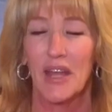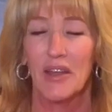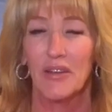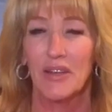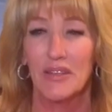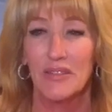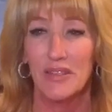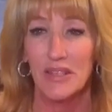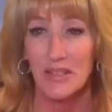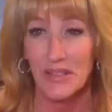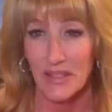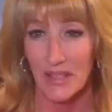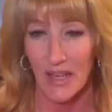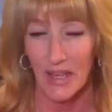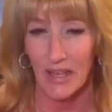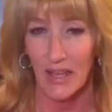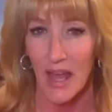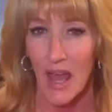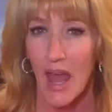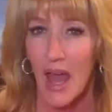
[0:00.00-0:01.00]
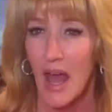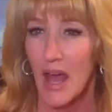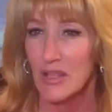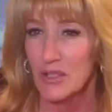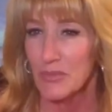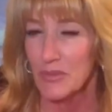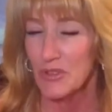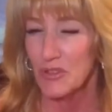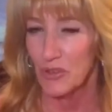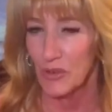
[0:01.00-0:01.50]
Carrie Dietzick
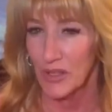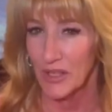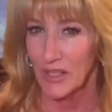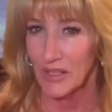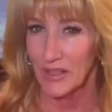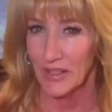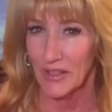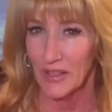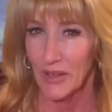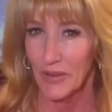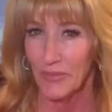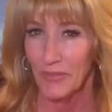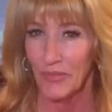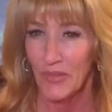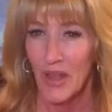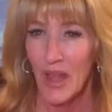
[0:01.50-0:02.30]
as majority leader.